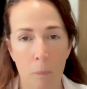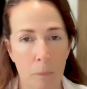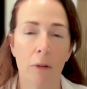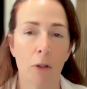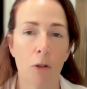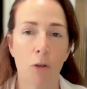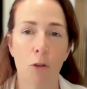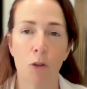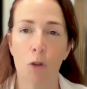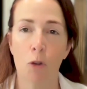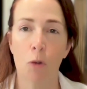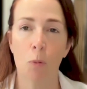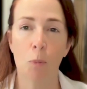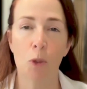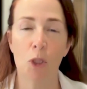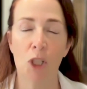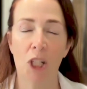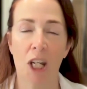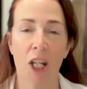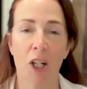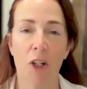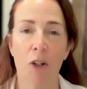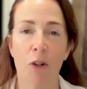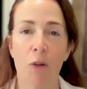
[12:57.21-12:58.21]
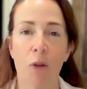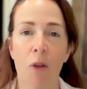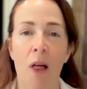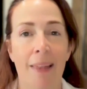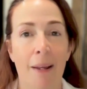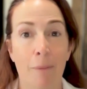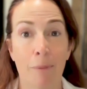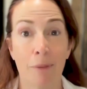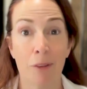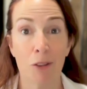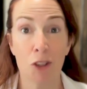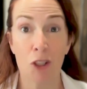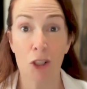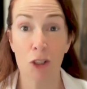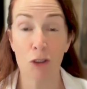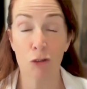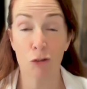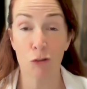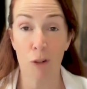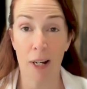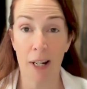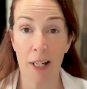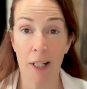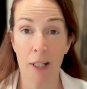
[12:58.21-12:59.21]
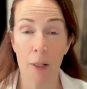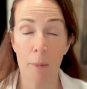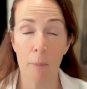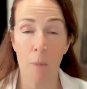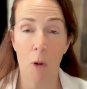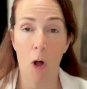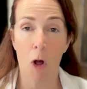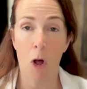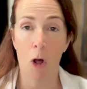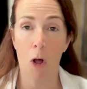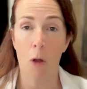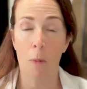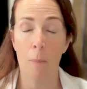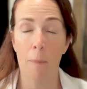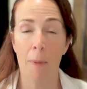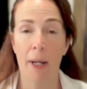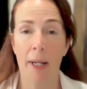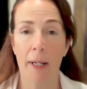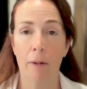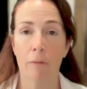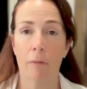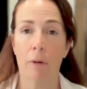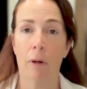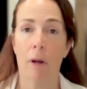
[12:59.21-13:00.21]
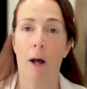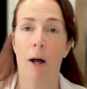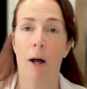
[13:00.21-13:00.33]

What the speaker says: YouTube channel that was just random. All my